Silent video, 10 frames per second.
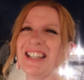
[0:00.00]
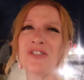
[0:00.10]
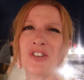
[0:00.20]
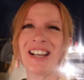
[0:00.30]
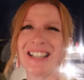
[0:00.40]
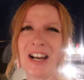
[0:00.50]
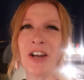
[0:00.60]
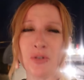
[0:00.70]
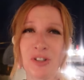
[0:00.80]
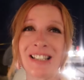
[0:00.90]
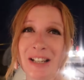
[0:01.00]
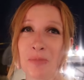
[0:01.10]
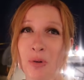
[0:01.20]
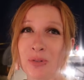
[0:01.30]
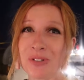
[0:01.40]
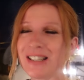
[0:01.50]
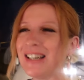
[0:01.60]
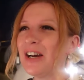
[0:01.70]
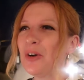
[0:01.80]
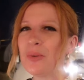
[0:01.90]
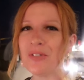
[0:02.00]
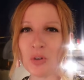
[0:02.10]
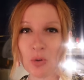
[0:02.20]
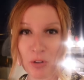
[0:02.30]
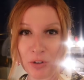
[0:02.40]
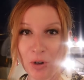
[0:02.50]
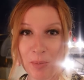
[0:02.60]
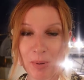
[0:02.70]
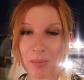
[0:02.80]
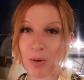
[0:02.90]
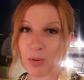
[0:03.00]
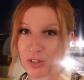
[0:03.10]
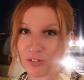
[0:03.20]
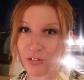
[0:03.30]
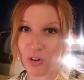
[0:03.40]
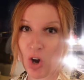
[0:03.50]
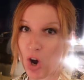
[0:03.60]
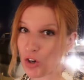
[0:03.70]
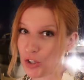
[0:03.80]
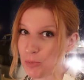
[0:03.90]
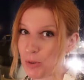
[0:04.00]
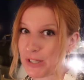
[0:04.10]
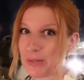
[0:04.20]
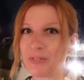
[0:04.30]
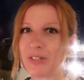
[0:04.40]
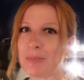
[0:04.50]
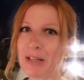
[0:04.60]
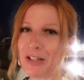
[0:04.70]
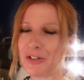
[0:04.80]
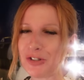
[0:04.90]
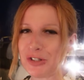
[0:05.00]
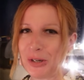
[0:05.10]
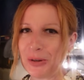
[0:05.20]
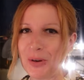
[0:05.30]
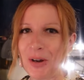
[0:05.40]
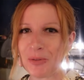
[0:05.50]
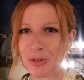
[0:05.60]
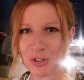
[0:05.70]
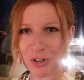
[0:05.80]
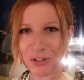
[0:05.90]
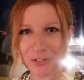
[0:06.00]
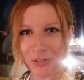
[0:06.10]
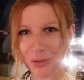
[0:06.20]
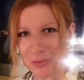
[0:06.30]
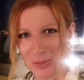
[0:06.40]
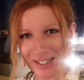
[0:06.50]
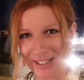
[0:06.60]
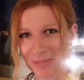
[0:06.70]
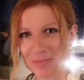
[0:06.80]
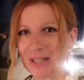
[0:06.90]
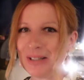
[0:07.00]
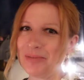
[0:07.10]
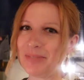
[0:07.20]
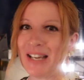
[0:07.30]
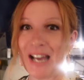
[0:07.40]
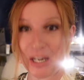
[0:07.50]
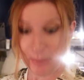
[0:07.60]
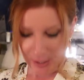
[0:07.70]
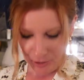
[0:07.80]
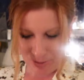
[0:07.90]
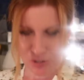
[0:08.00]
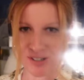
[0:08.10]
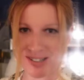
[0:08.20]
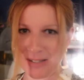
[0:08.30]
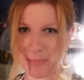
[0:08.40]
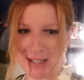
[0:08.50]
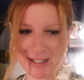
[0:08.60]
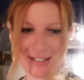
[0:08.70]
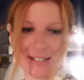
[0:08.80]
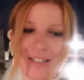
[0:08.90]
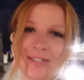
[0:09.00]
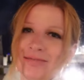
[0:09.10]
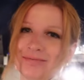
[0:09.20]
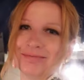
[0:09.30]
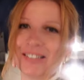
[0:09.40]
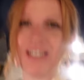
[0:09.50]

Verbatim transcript: That's right, I ordered king prawns with a corn on the cob, and Paul's gone for octopus with spinach. So I'll show you the food when it comes up. Anyway, look at my dress, it's banging, isn't it? I